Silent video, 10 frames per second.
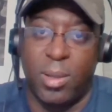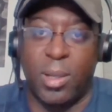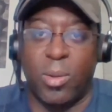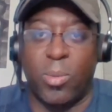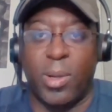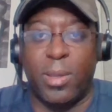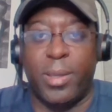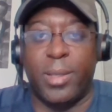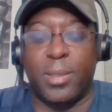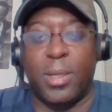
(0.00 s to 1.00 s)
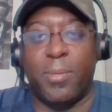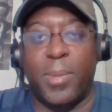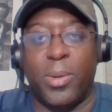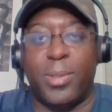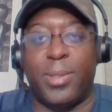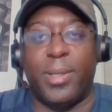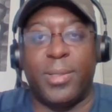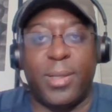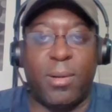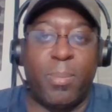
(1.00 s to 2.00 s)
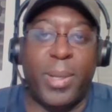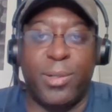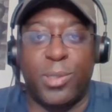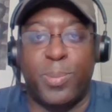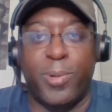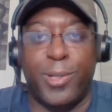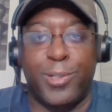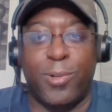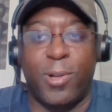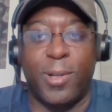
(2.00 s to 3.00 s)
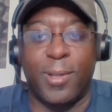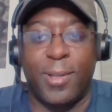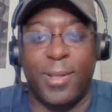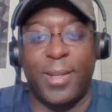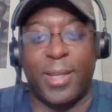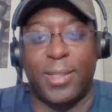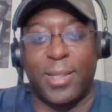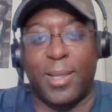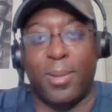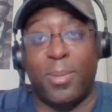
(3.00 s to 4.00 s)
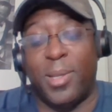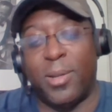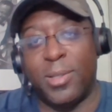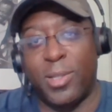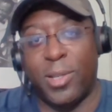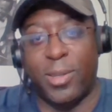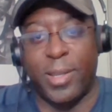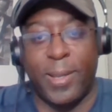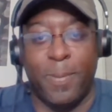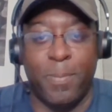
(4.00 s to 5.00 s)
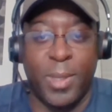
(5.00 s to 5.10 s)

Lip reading: you know, one of the things that I'm noticing is that our bench is pretty strong, and that's a, you know, it's a good thing.